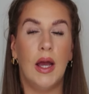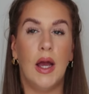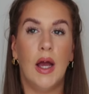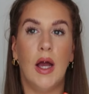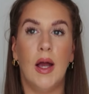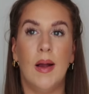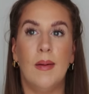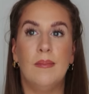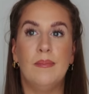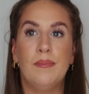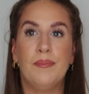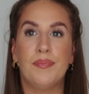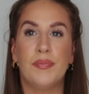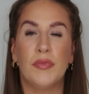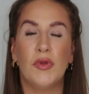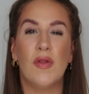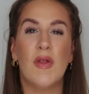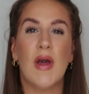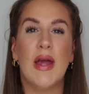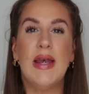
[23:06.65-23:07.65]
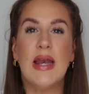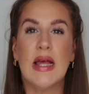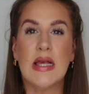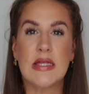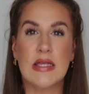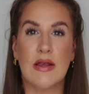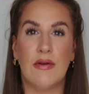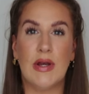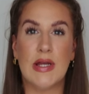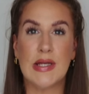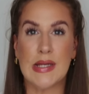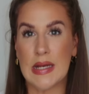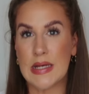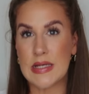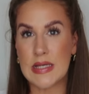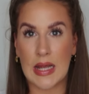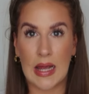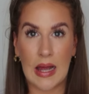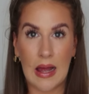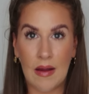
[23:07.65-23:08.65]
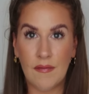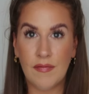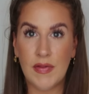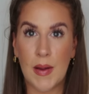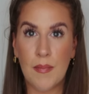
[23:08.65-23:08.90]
Not that I necessarily tend to have